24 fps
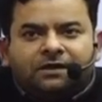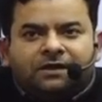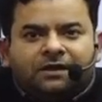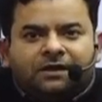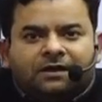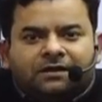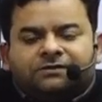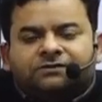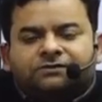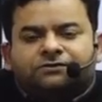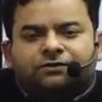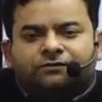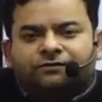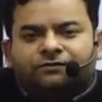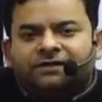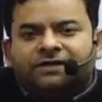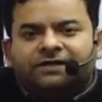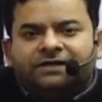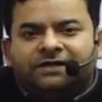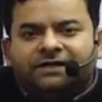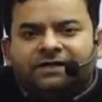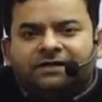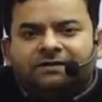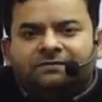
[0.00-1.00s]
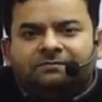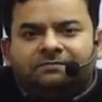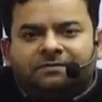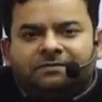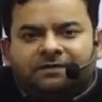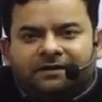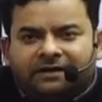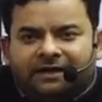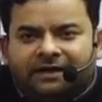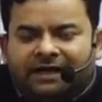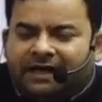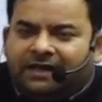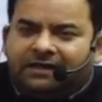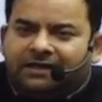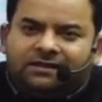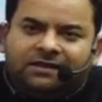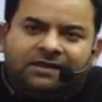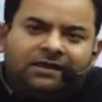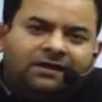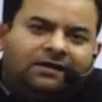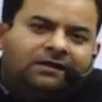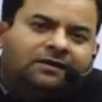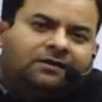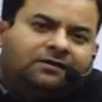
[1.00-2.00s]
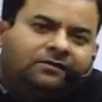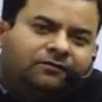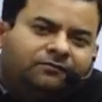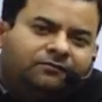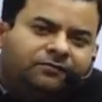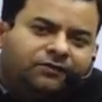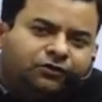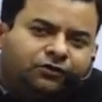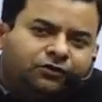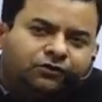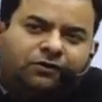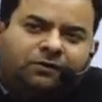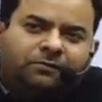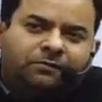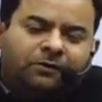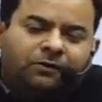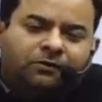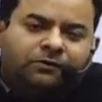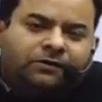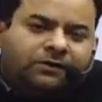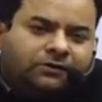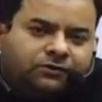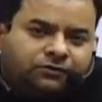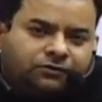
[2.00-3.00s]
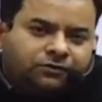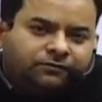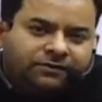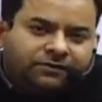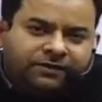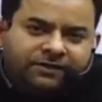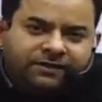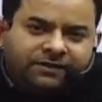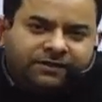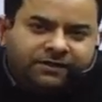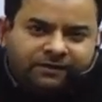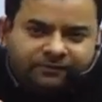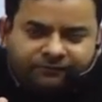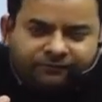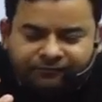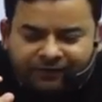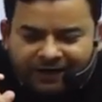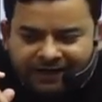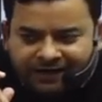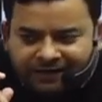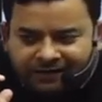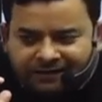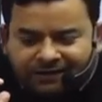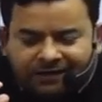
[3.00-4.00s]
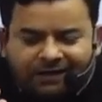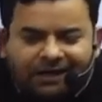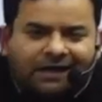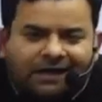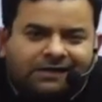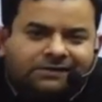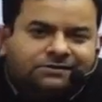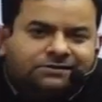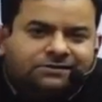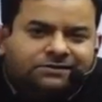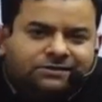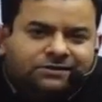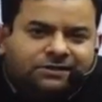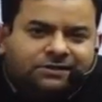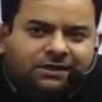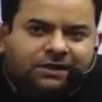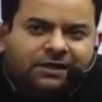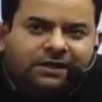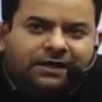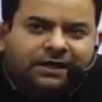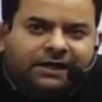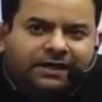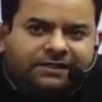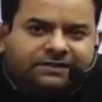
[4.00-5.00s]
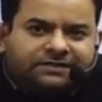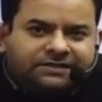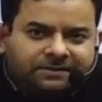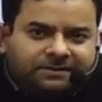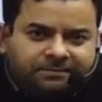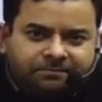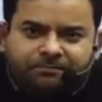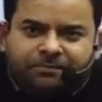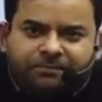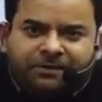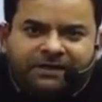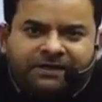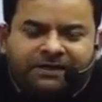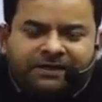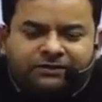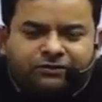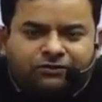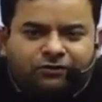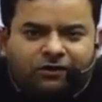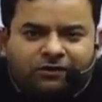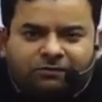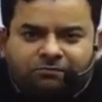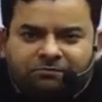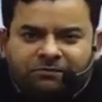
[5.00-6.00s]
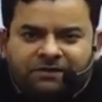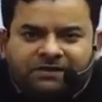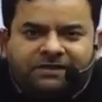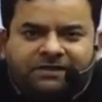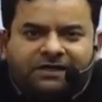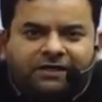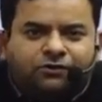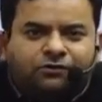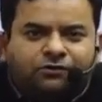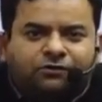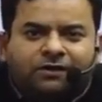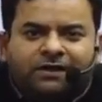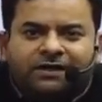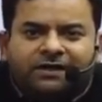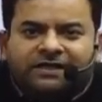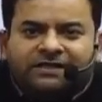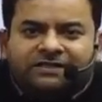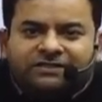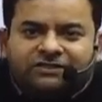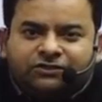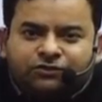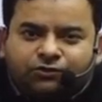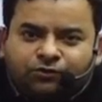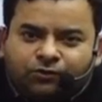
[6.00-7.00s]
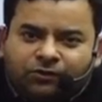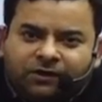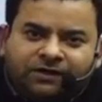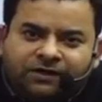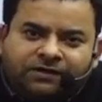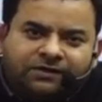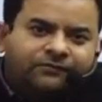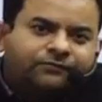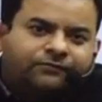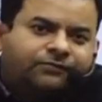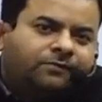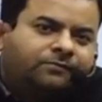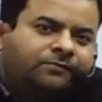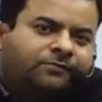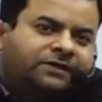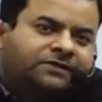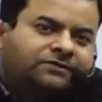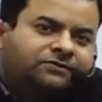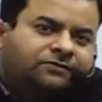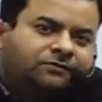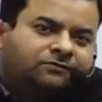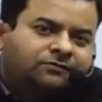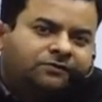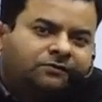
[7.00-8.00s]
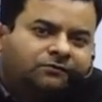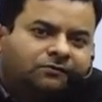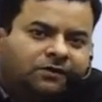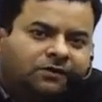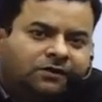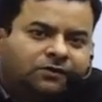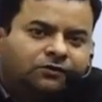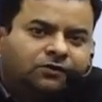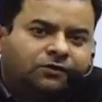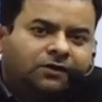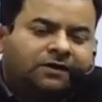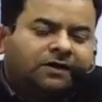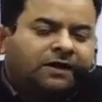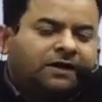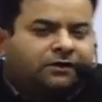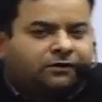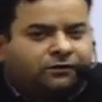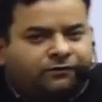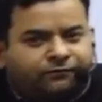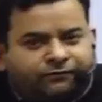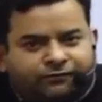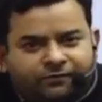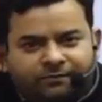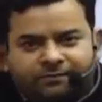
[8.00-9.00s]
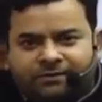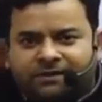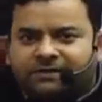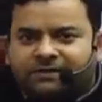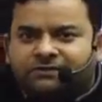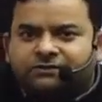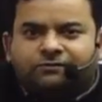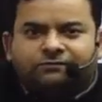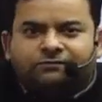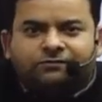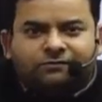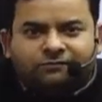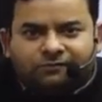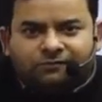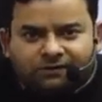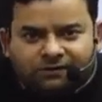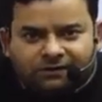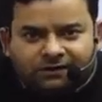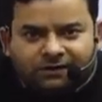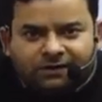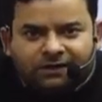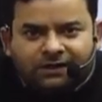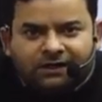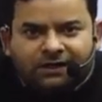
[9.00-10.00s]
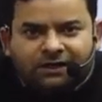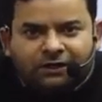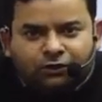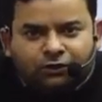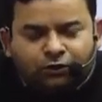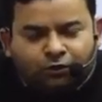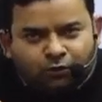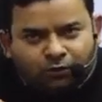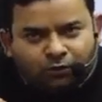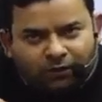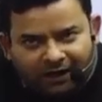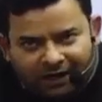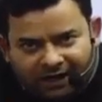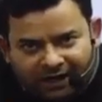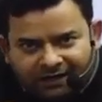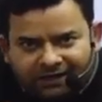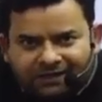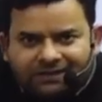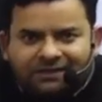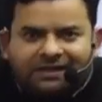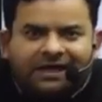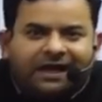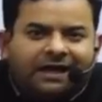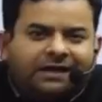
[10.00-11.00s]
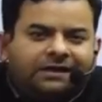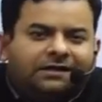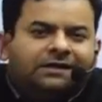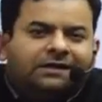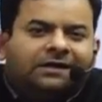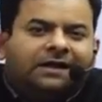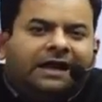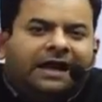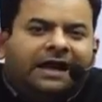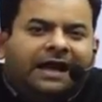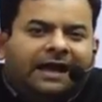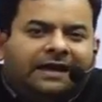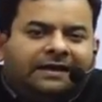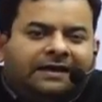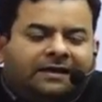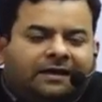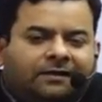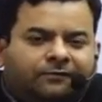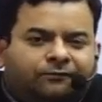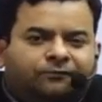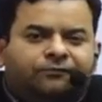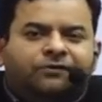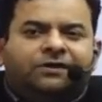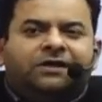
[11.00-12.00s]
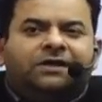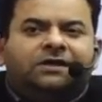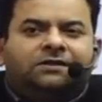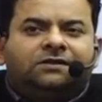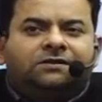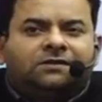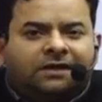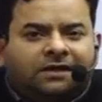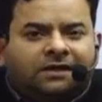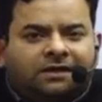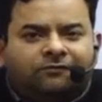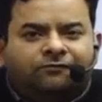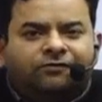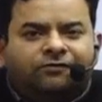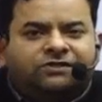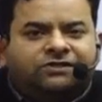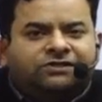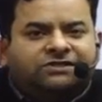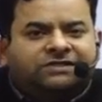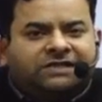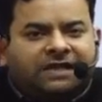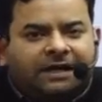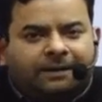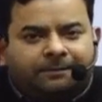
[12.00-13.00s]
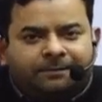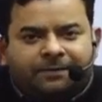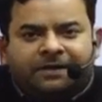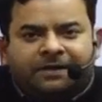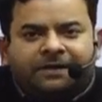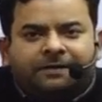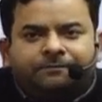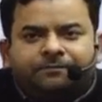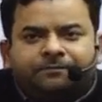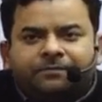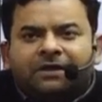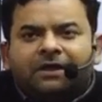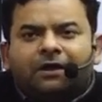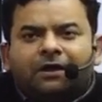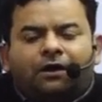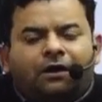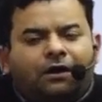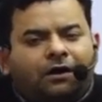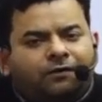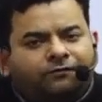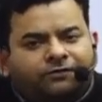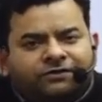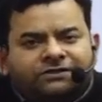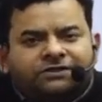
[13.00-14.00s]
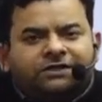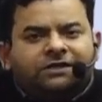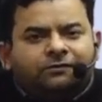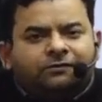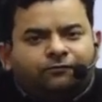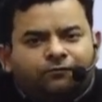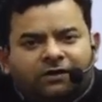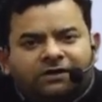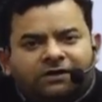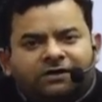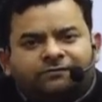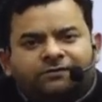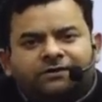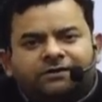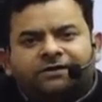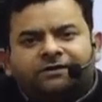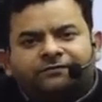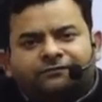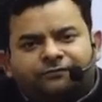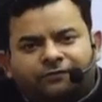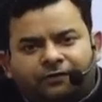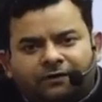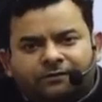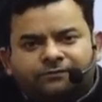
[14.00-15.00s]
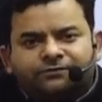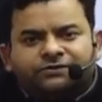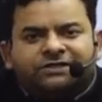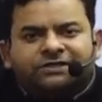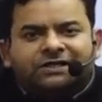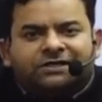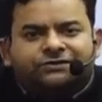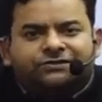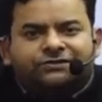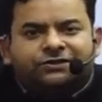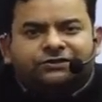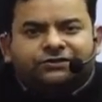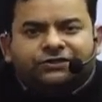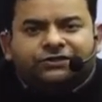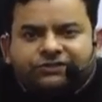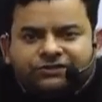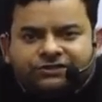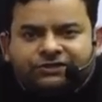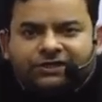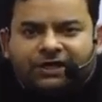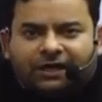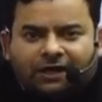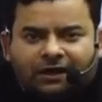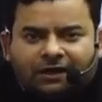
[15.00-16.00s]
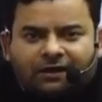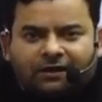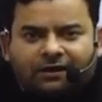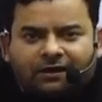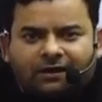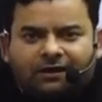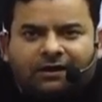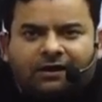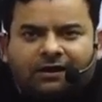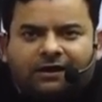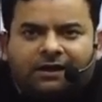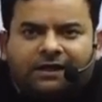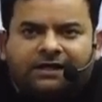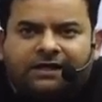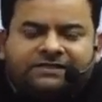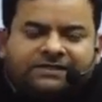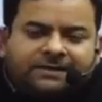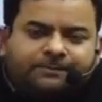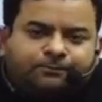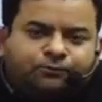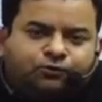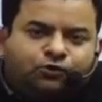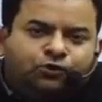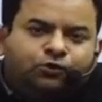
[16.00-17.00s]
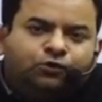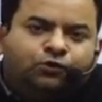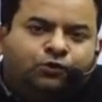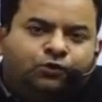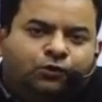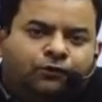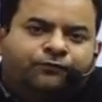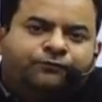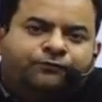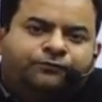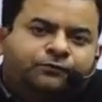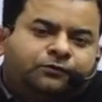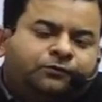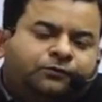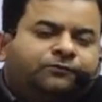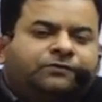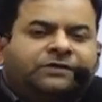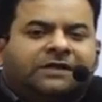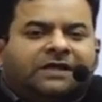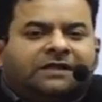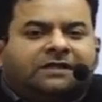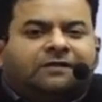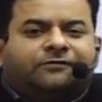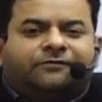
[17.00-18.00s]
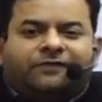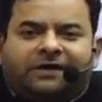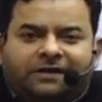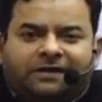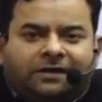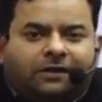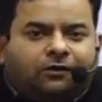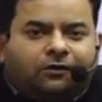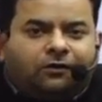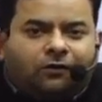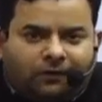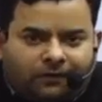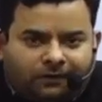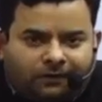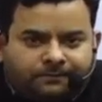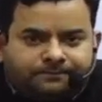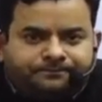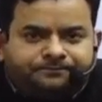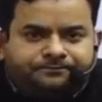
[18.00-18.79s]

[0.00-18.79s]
Sovereignty, I think we should not be looking sovereignty in a fine glance. It simply does not mean that you are insulated from the rest of the world, you are cut off from the rest of the world. You are in that, and everything which is happening, obviously whatever reforms they are suggesting, it's up to you to take the final call.